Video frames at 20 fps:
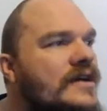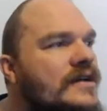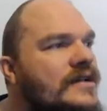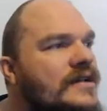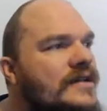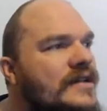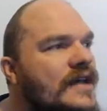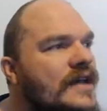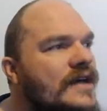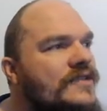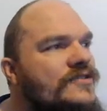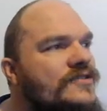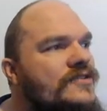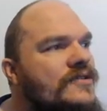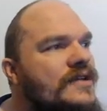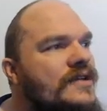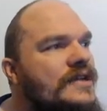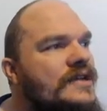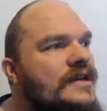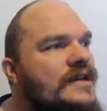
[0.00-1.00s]
Next
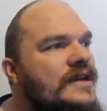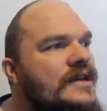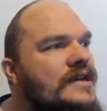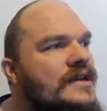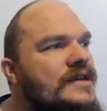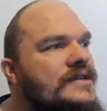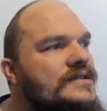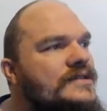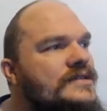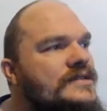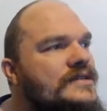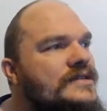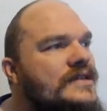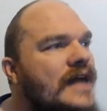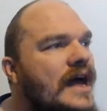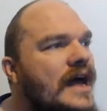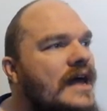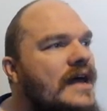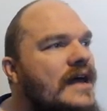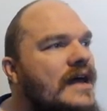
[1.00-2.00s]
to it is
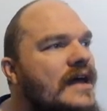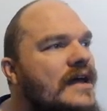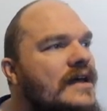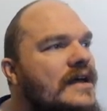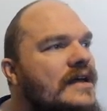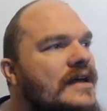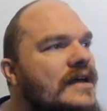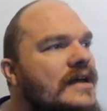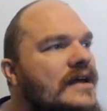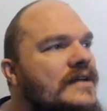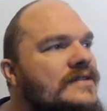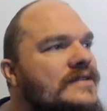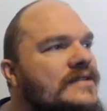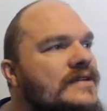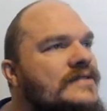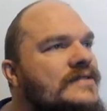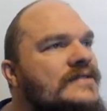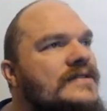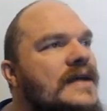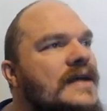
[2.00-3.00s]
the is
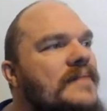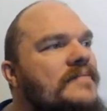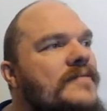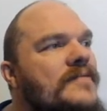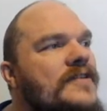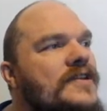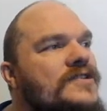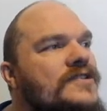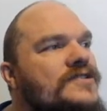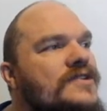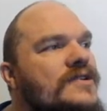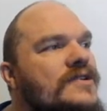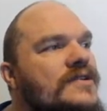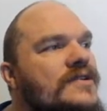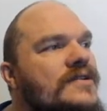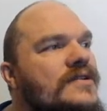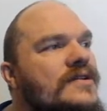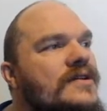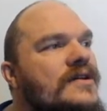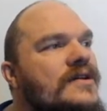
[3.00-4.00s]
the snap feature.
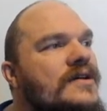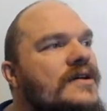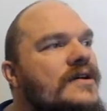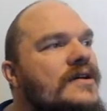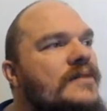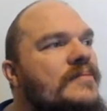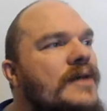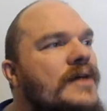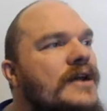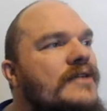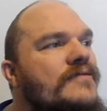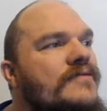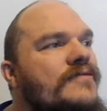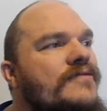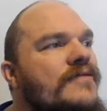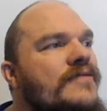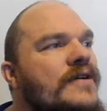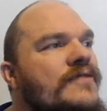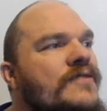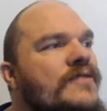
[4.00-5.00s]
But
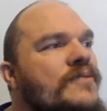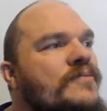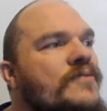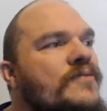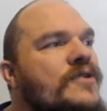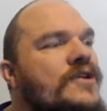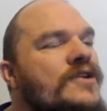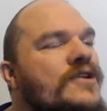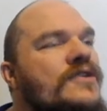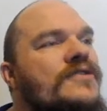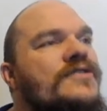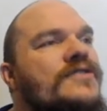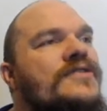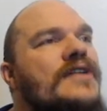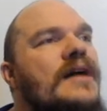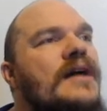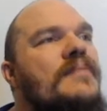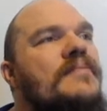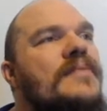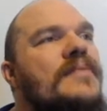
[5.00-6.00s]
if, if you put it on
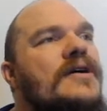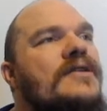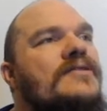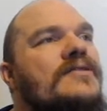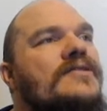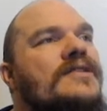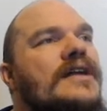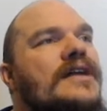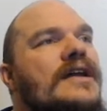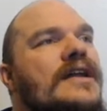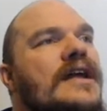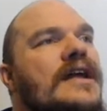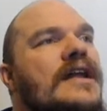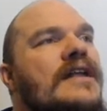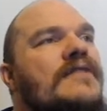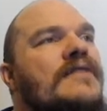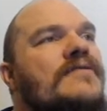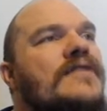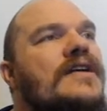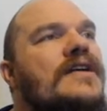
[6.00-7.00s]
snap mode, then
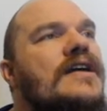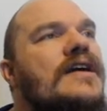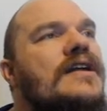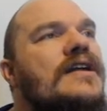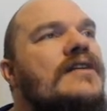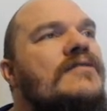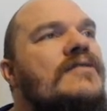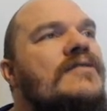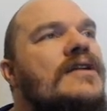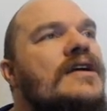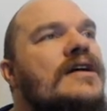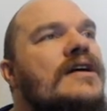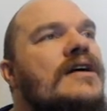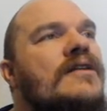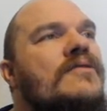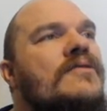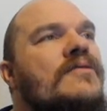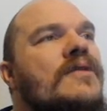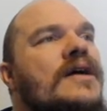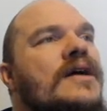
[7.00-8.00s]
anything can only
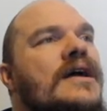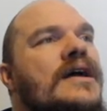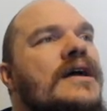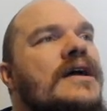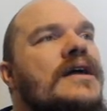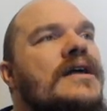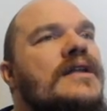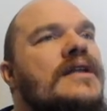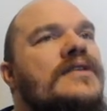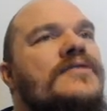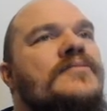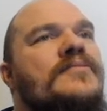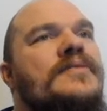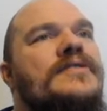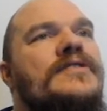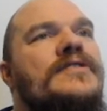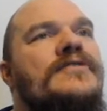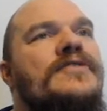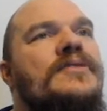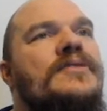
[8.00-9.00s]
go in
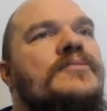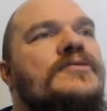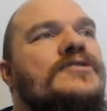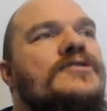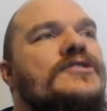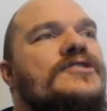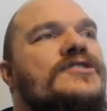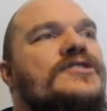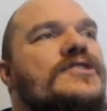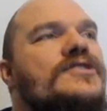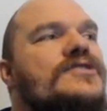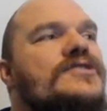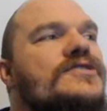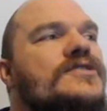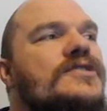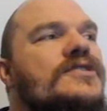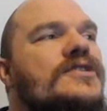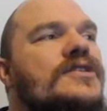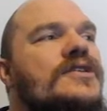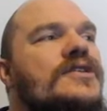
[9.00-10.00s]
specific positions.
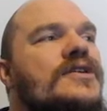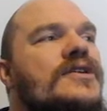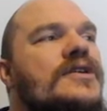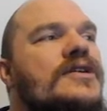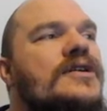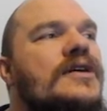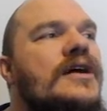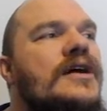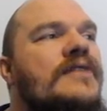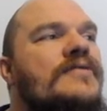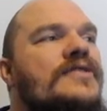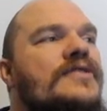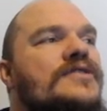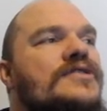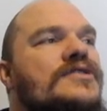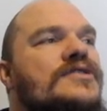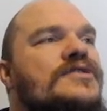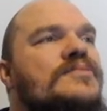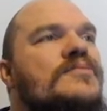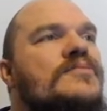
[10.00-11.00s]
If
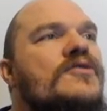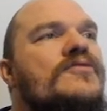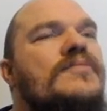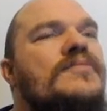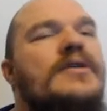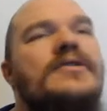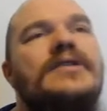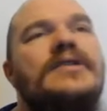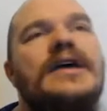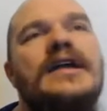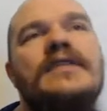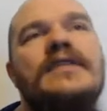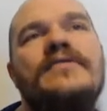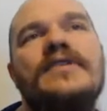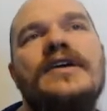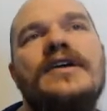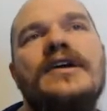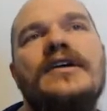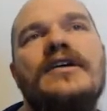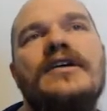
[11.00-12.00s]
it's in smooth mode,
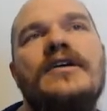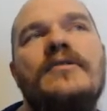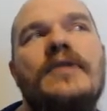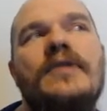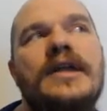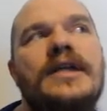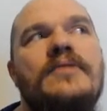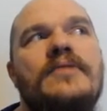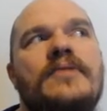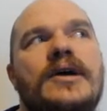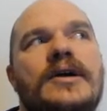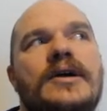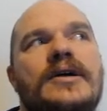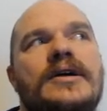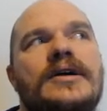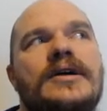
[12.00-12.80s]
anything can go anywhere.